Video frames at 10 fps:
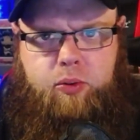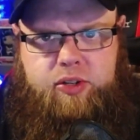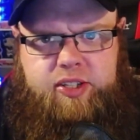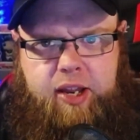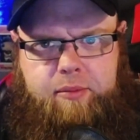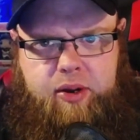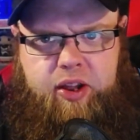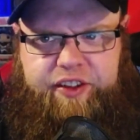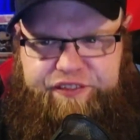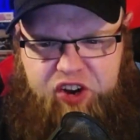statement
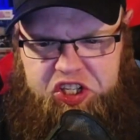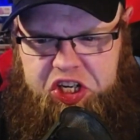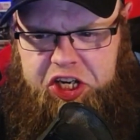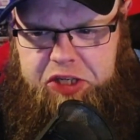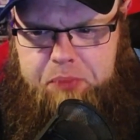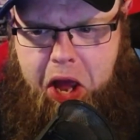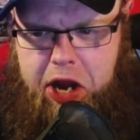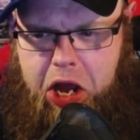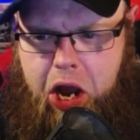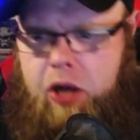like fishing is
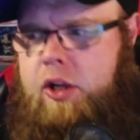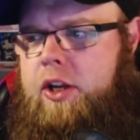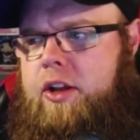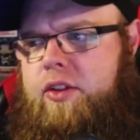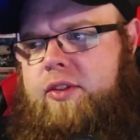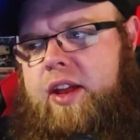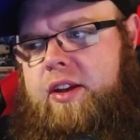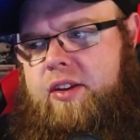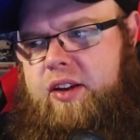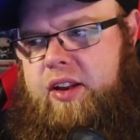better,
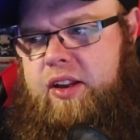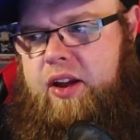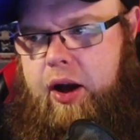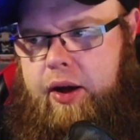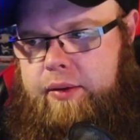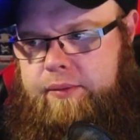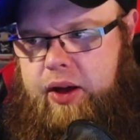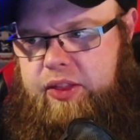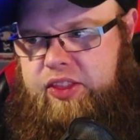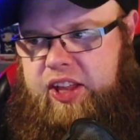then
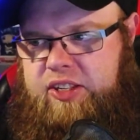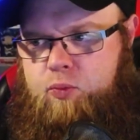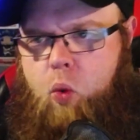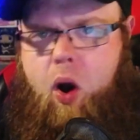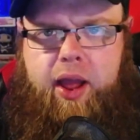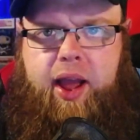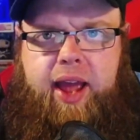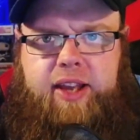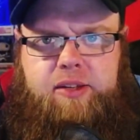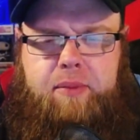that's why I
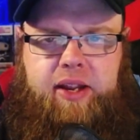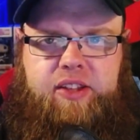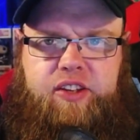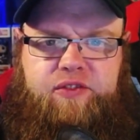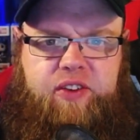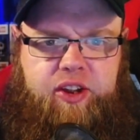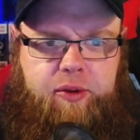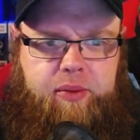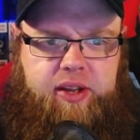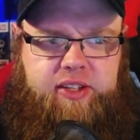had to make this video,
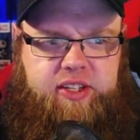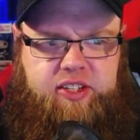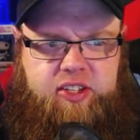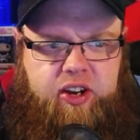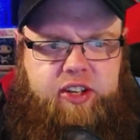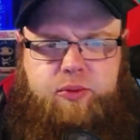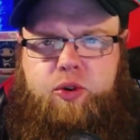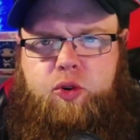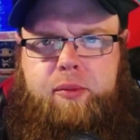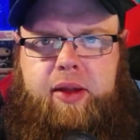because it started to
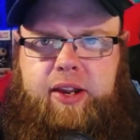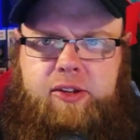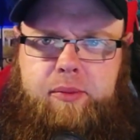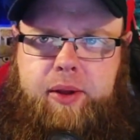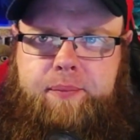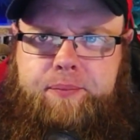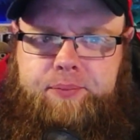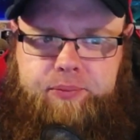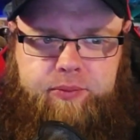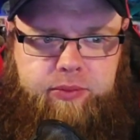annoy me a little bit.
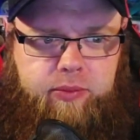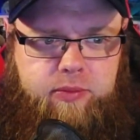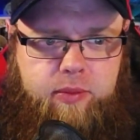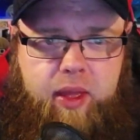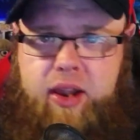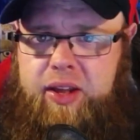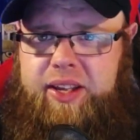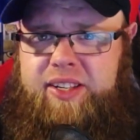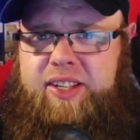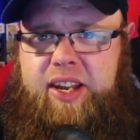And like
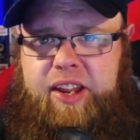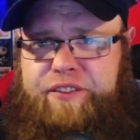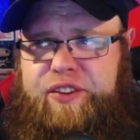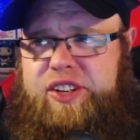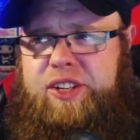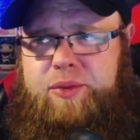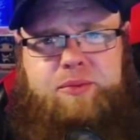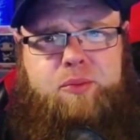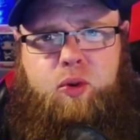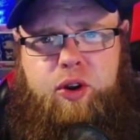I said, if fishing
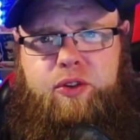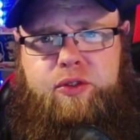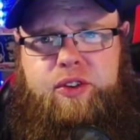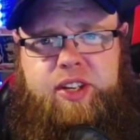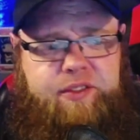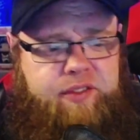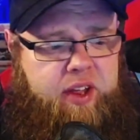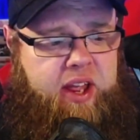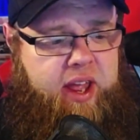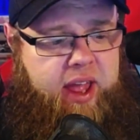was more lucrative
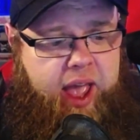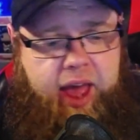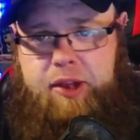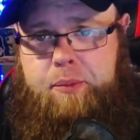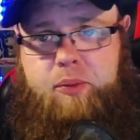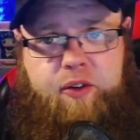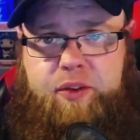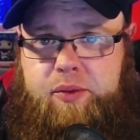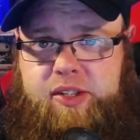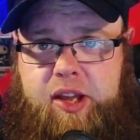and the
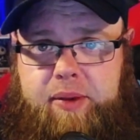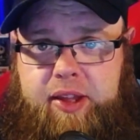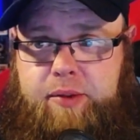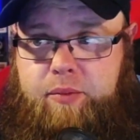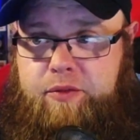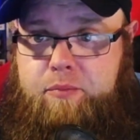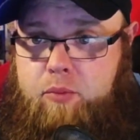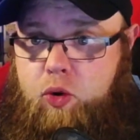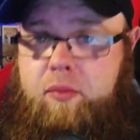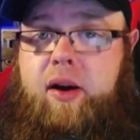profit was coming in with
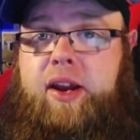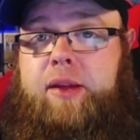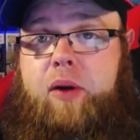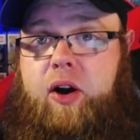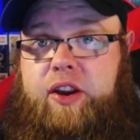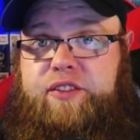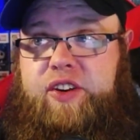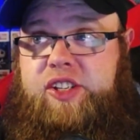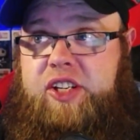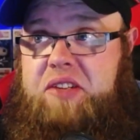more money behind
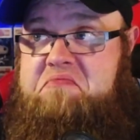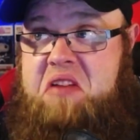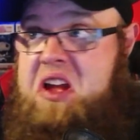fishing,